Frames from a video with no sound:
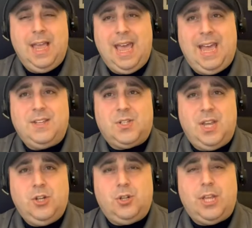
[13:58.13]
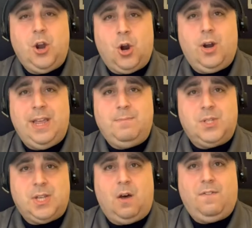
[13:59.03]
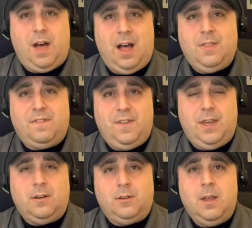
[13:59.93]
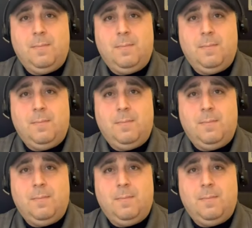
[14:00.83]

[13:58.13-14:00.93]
and essentially hurt himself on the field